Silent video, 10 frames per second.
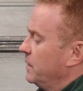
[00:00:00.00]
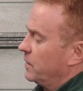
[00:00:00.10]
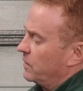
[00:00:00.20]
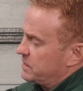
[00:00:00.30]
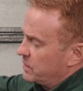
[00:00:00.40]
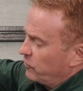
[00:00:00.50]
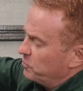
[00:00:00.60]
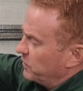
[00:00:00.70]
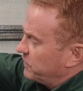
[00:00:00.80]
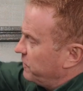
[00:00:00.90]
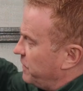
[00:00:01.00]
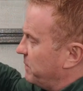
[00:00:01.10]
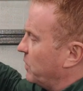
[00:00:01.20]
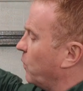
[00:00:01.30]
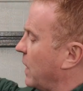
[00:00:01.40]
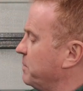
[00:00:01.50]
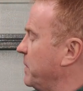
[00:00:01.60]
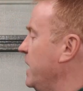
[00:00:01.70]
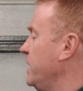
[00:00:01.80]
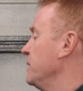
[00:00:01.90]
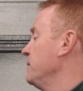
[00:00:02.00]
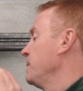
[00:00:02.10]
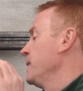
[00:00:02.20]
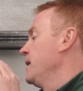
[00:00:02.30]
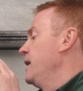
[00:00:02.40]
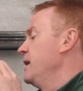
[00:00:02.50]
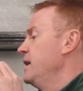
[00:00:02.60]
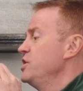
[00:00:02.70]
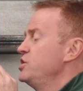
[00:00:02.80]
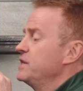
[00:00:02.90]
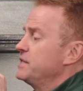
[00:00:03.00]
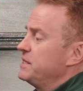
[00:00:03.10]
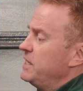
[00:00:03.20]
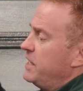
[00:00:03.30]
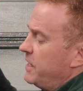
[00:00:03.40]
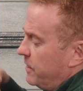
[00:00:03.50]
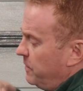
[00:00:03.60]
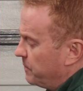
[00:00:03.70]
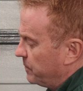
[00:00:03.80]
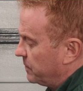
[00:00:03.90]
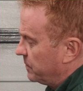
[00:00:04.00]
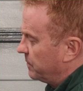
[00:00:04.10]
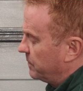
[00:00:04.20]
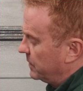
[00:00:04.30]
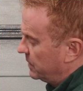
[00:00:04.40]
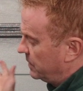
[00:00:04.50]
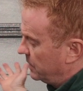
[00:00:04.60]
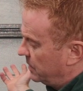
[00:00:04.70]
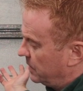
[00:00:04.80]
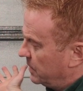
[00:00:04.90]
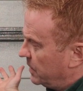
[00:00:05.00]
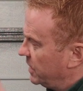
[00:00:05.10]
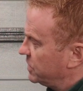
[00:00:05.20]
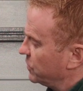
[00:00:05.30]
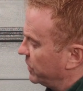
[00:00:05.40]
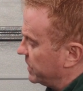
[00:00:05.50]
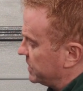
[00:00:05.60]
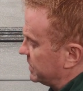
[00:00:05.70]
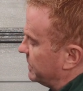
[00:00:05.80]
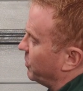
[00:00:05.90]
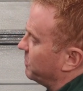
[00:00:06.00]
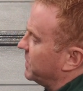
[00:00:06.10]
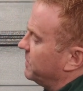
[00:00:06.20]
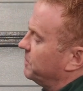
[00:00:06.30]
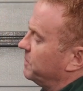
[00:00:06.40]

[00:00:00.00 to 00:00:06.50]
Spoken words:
All right, so we've moved a fair bit of weight back, and as you can see here, it's not going to slip on me.